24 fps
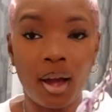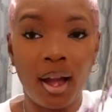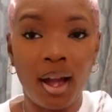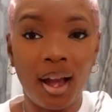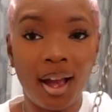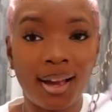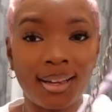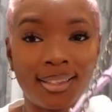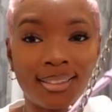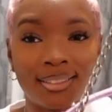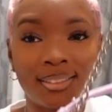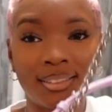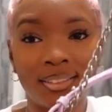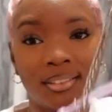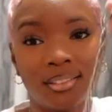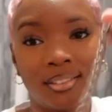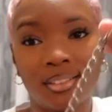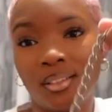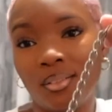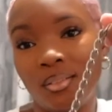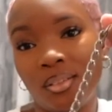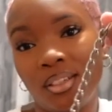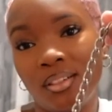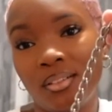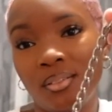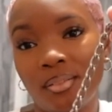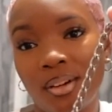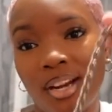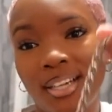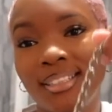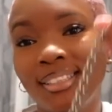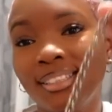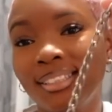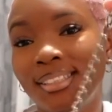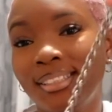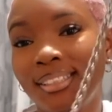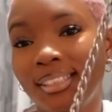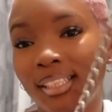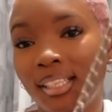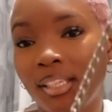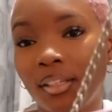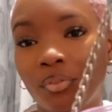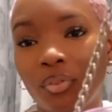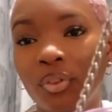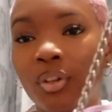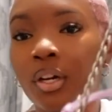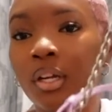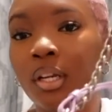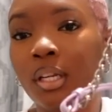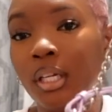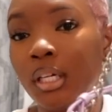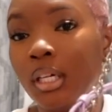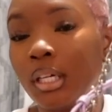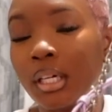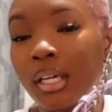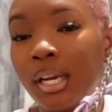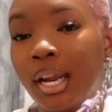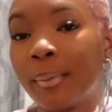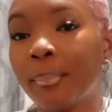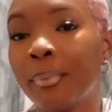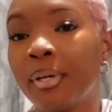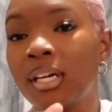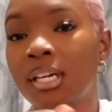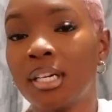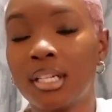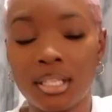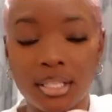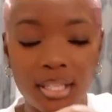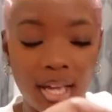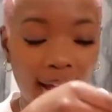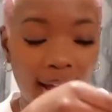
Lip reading: I don't know. I just seen it for a look, like, because